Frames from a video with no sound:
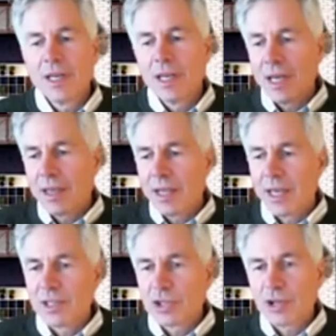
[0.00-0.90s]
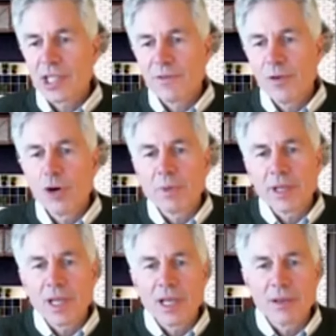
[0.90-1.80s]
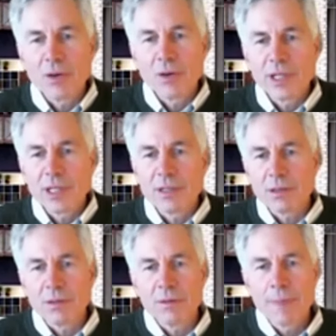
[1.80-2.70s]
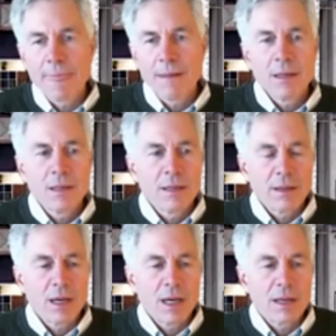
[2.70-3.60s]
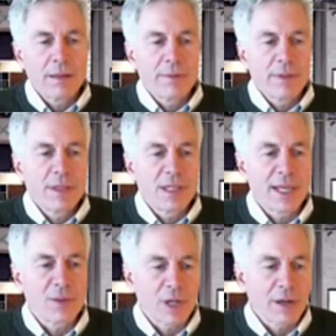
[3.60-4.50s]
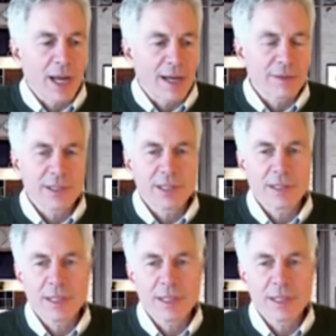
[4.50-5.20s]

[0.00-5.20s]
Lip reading: and then transformed and then loaded into the data warehouse.